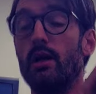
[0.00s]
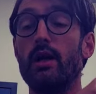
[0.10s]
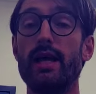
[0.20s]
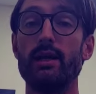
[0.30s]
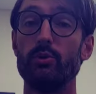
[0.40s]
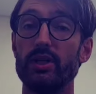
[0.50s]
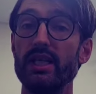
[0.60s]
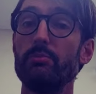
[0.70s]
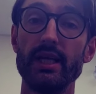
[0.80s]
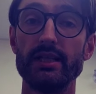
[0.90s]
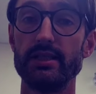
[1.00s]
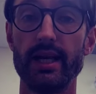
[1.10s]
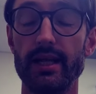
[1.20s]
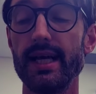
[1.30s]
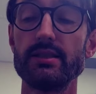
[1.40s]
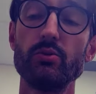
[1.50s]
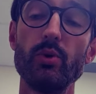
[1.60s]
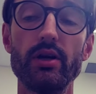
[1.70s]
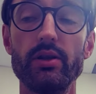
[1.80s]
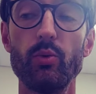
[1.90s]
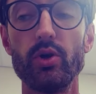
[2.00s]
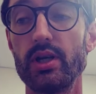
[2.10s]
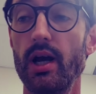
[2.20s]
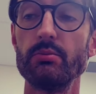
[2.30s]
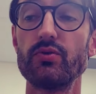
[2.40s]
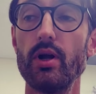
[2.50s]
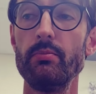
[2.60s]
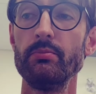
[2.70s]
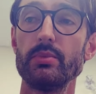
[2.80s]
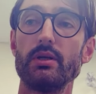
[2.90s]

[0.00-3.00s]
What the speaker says: and they would keep things in it. That's where the word comes from,